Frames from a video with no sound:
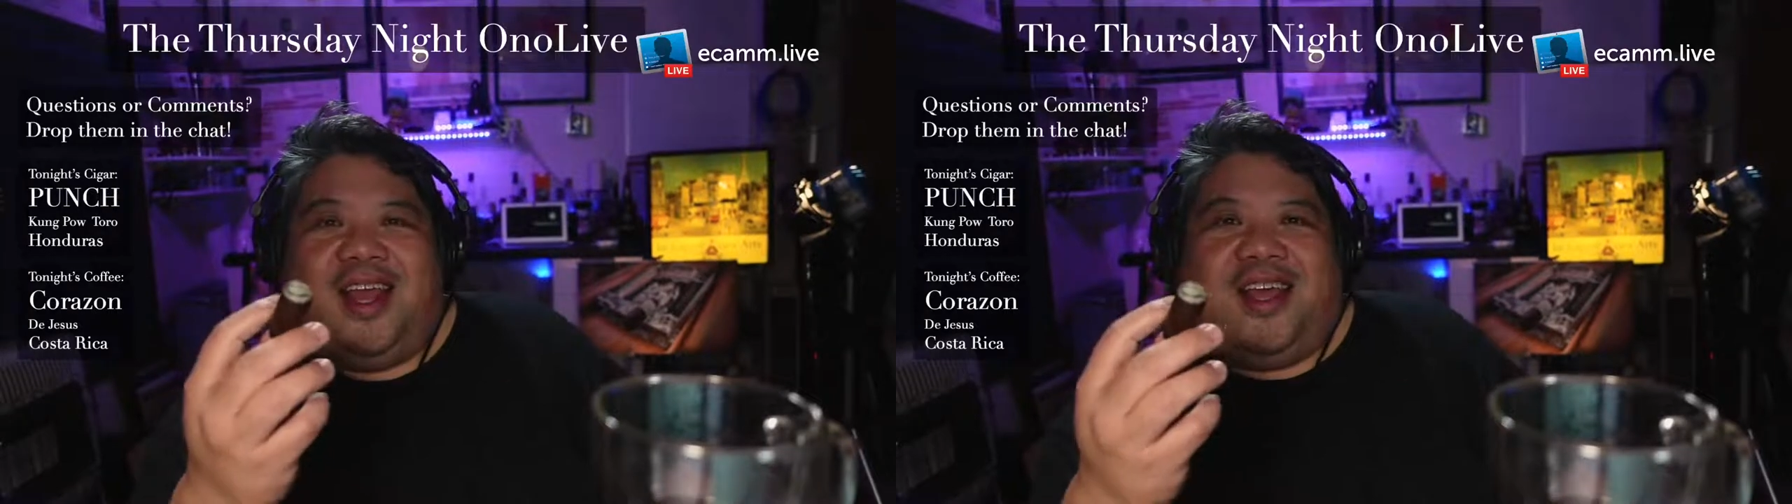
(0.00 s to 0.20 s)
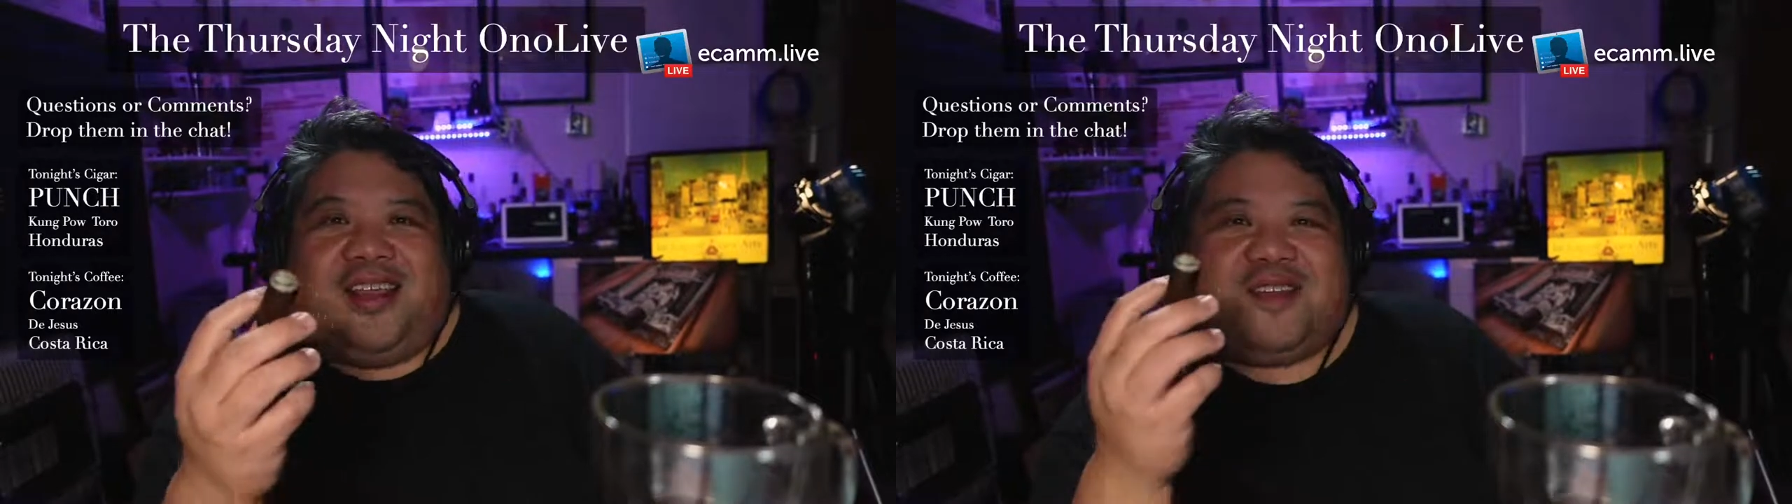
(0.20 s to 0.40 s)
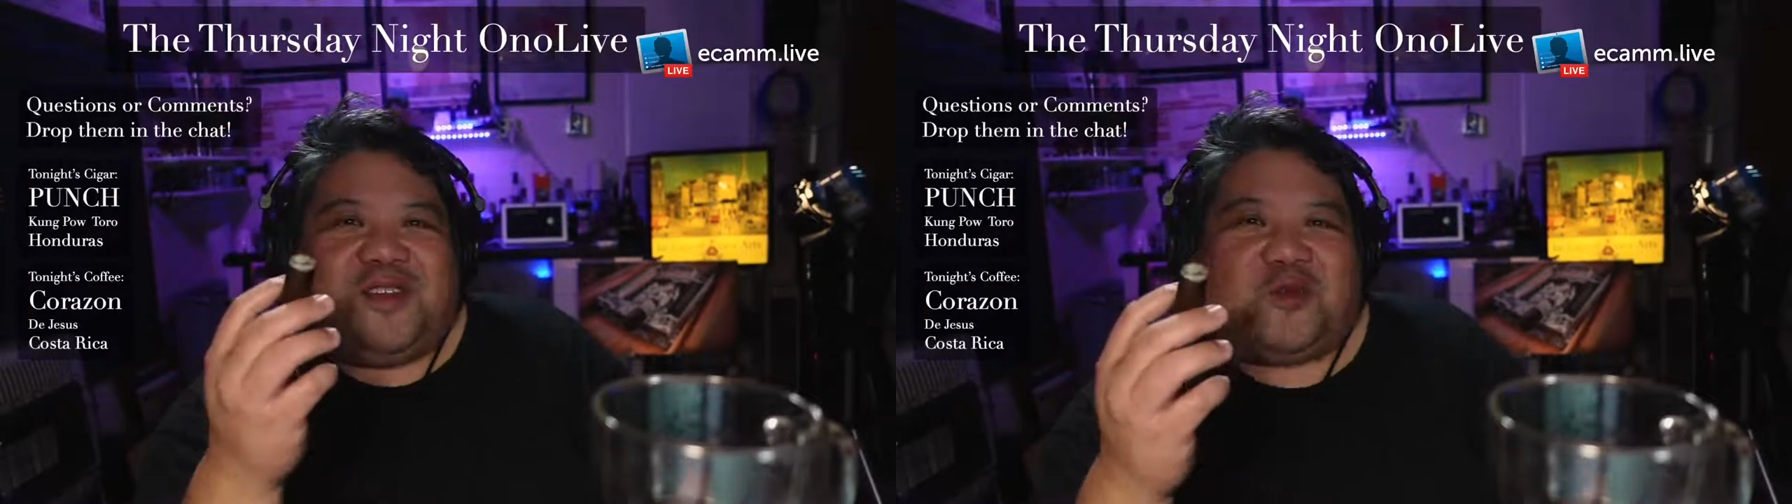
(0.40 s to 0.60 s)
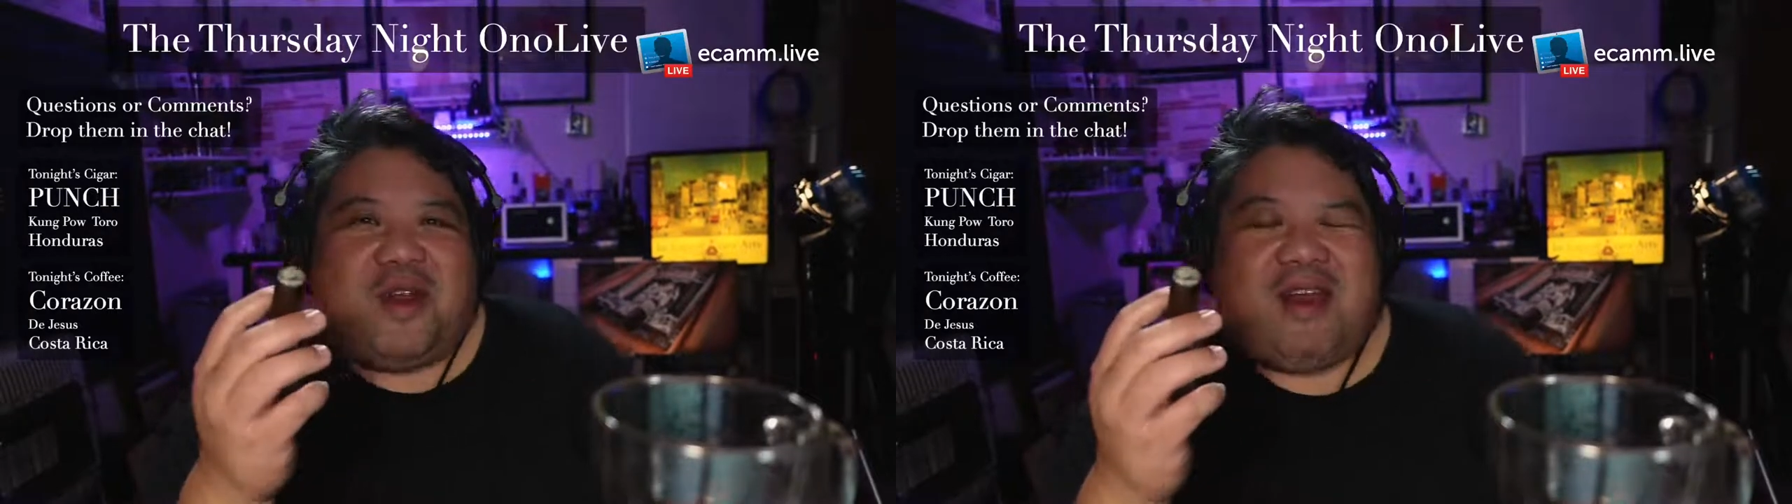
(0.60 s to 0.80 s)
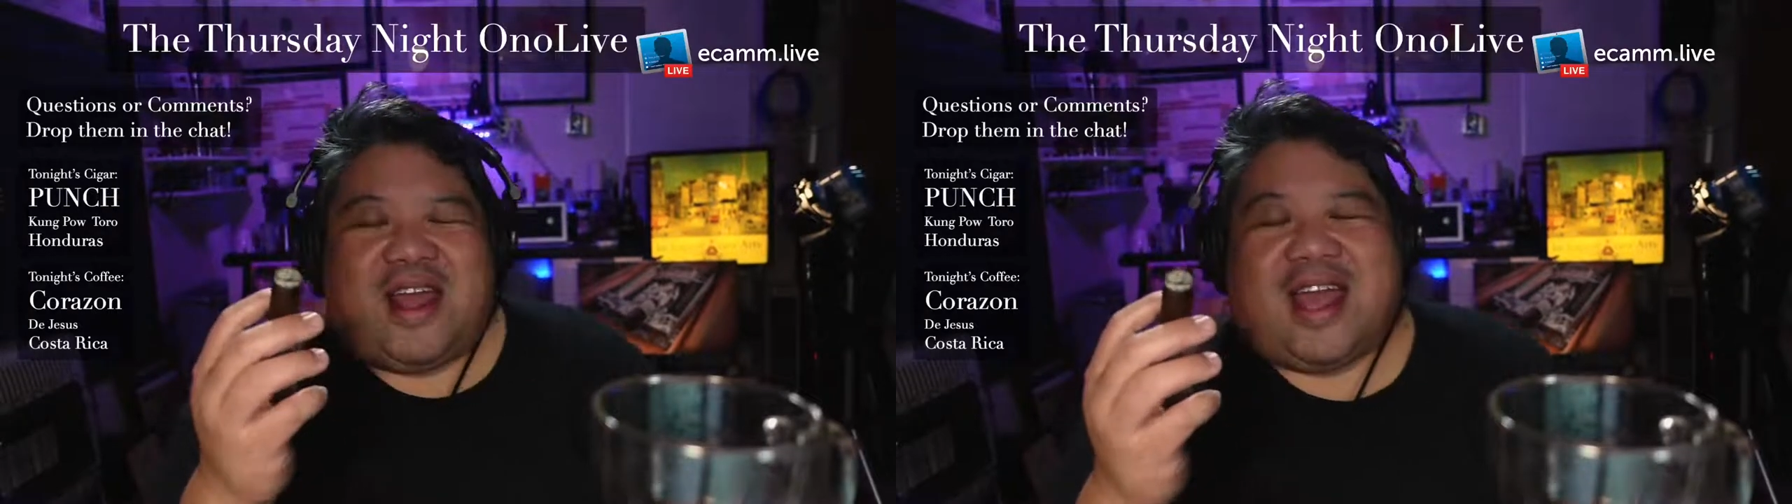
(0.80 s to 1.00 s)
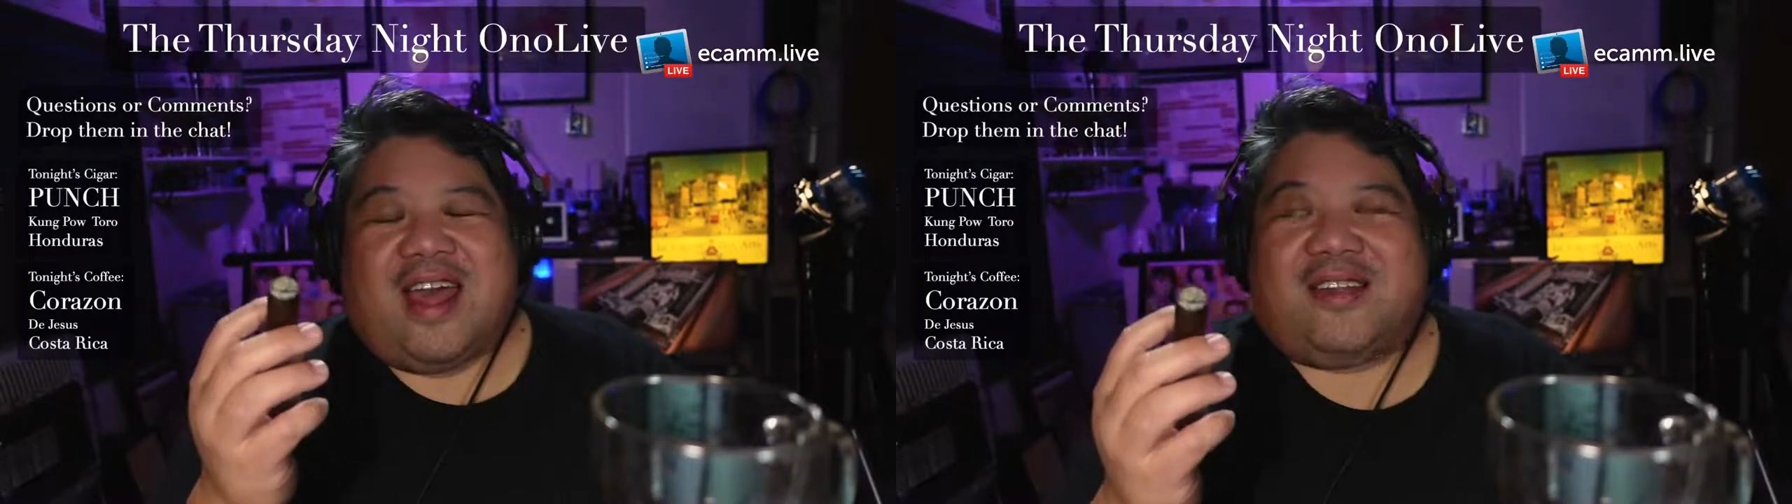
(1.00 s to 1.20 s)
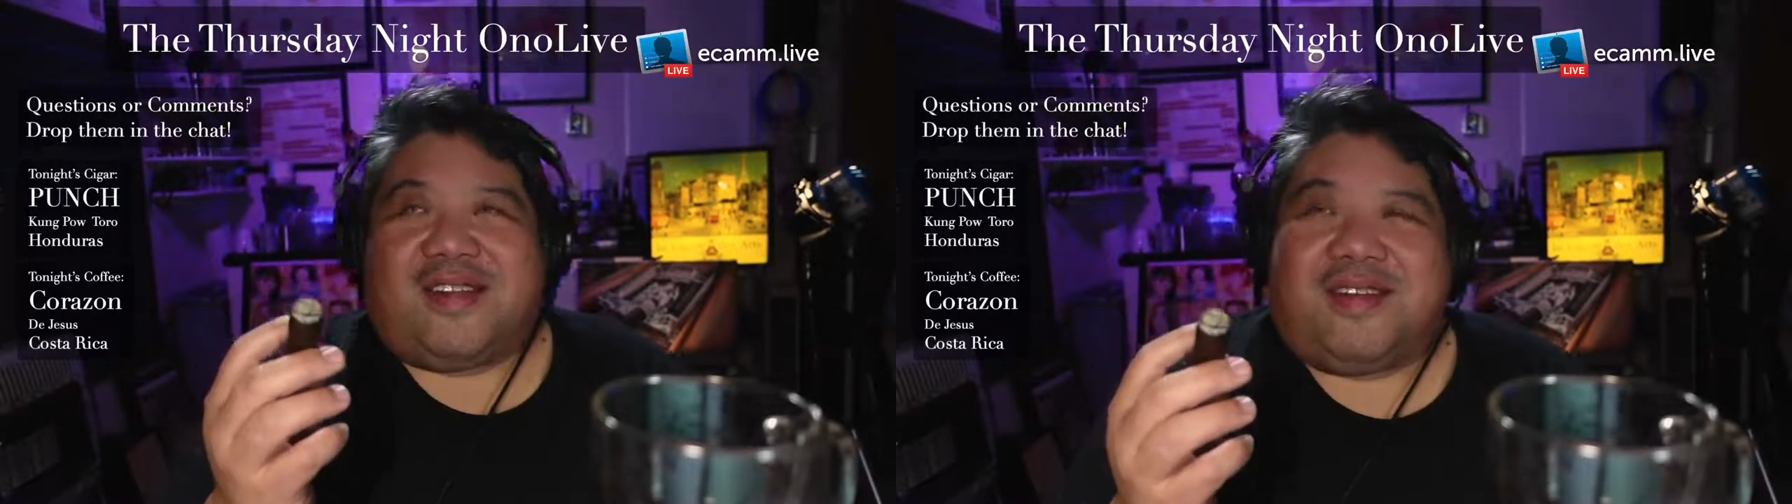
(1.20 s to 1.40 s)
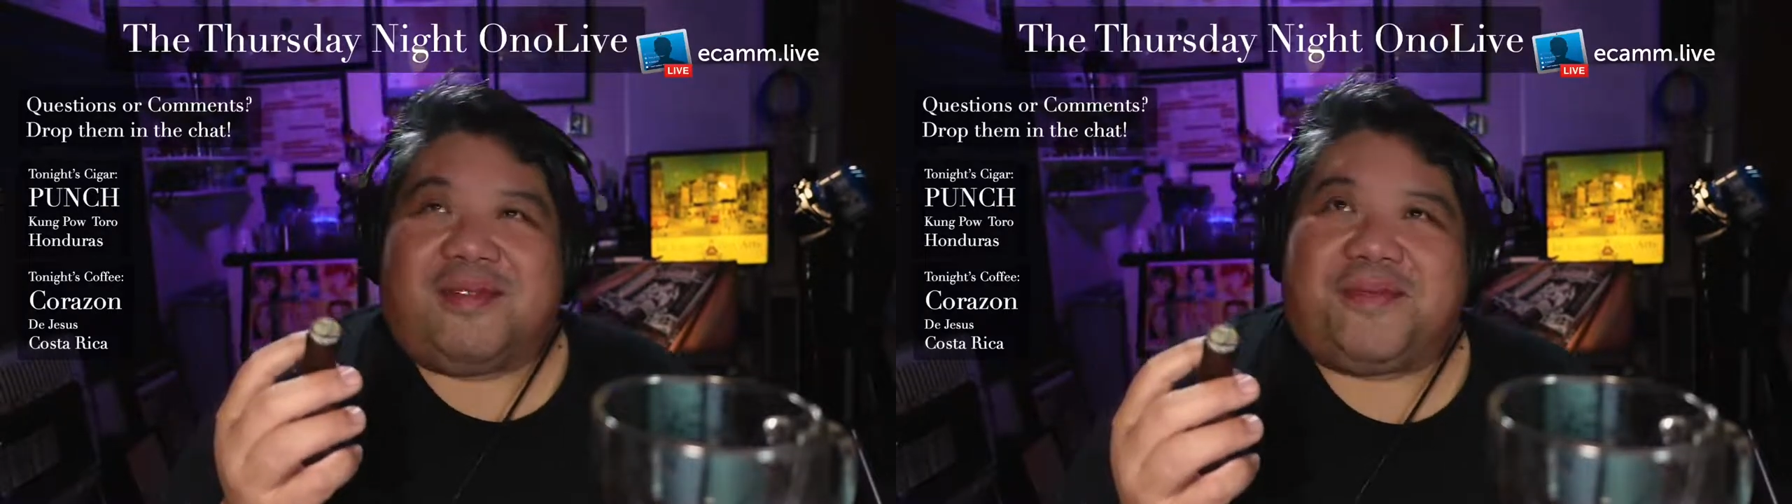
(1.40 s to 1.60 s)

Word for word: this is where like as a